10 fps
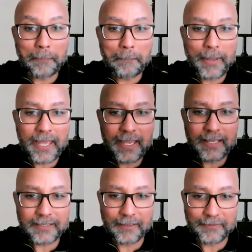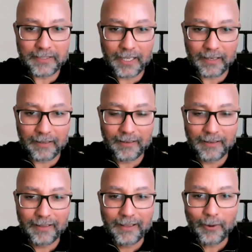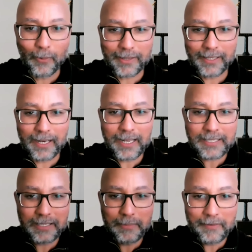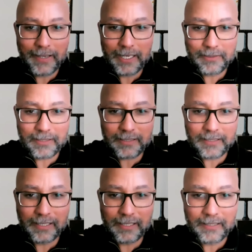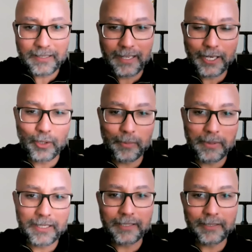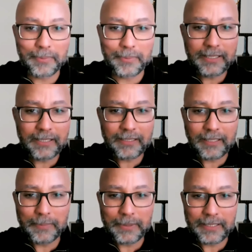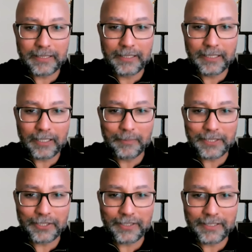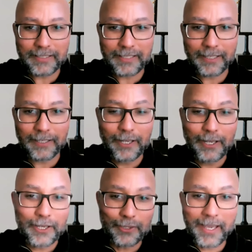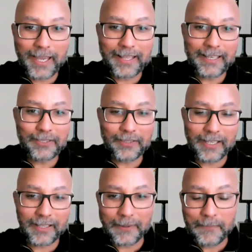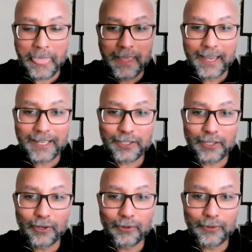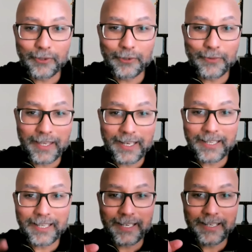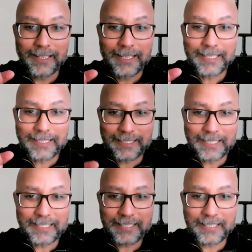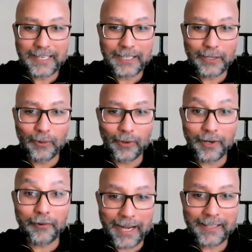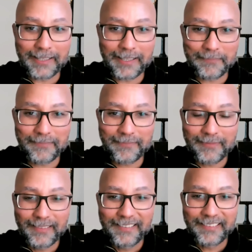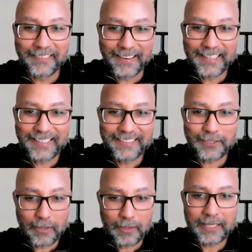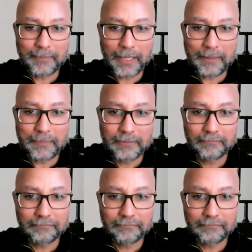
pairs of 10, what the customer values as a 10 and your ability to beat the competition is 10, you add that together. And so you then in descending order rank them, right? So you add them up,